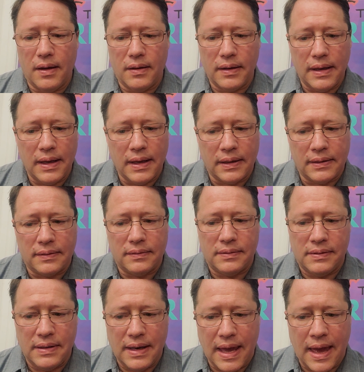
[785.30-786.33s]
It
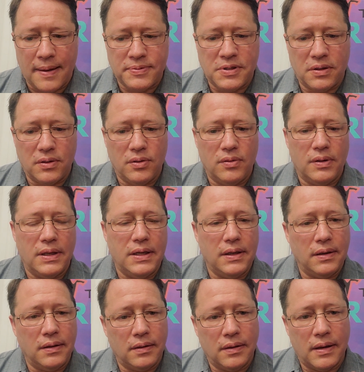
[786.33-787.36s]
absolutely
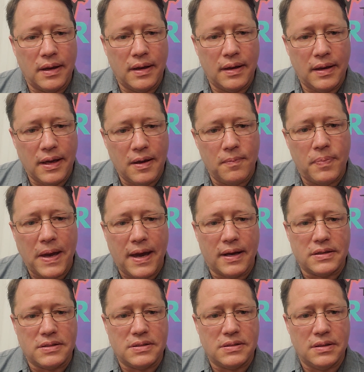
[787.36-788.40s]

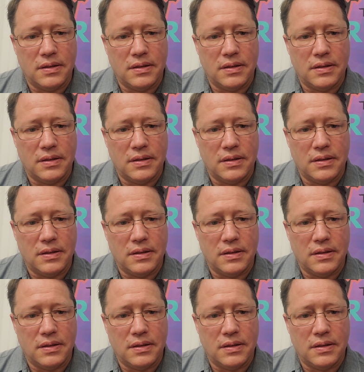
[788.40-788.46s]
impacts